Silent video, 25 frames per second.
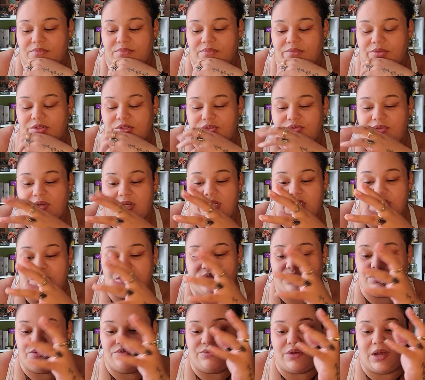drains
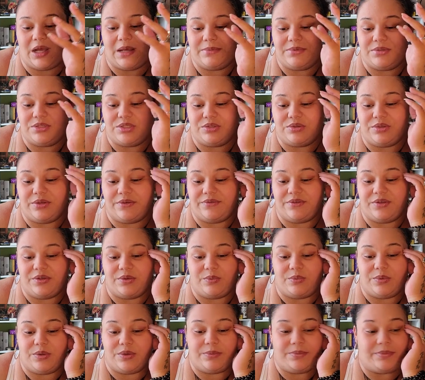you, robs you of your
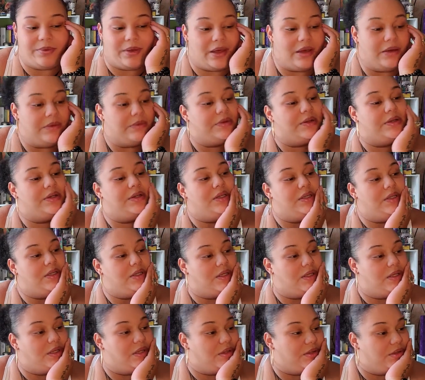willpower,
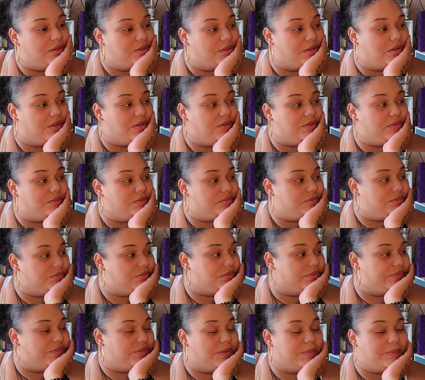
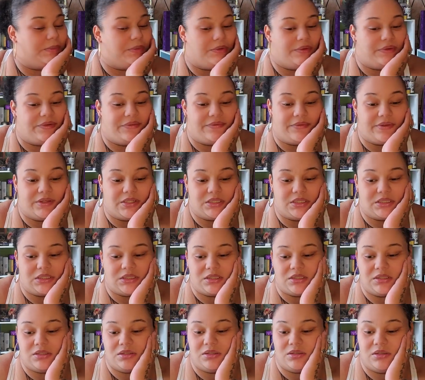of your
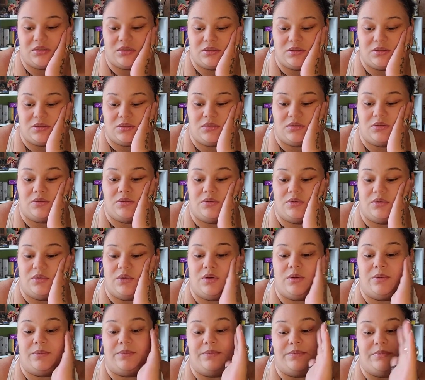motivation.
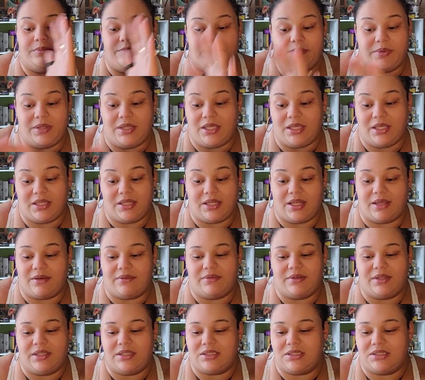Or being in that
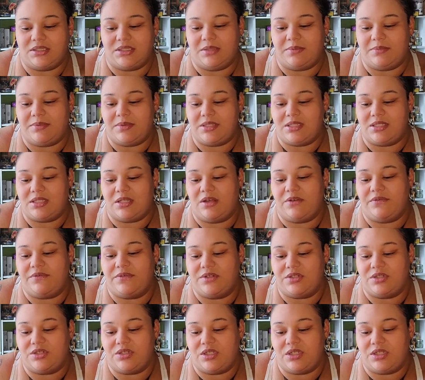relationship itself
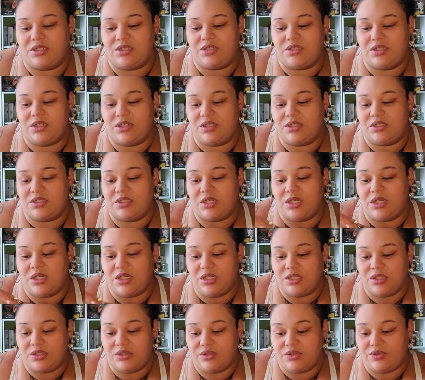is
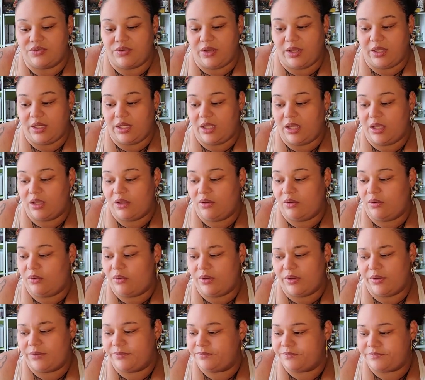draining,
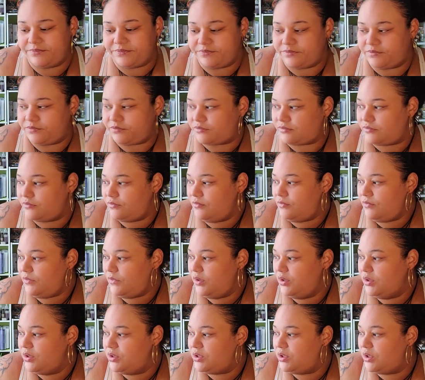or
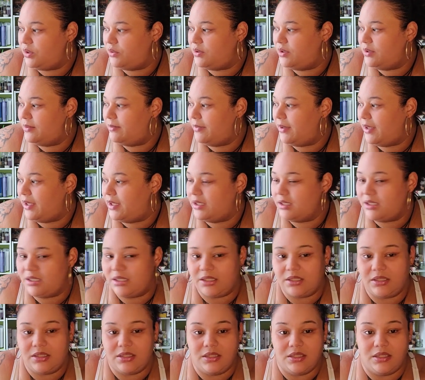so
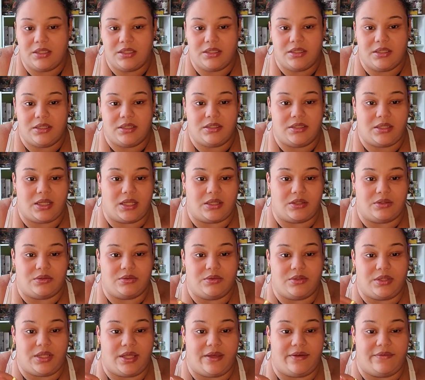demanding that you
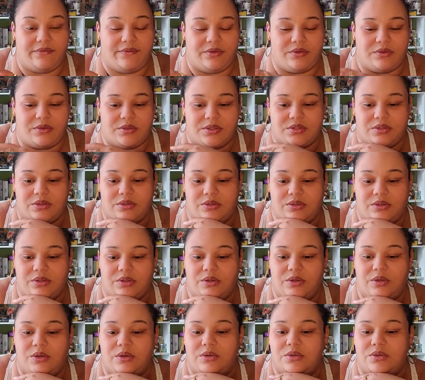can't focus on your
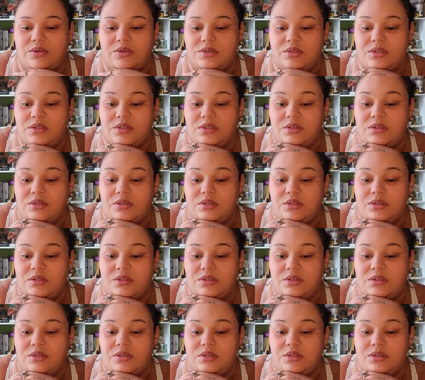goals.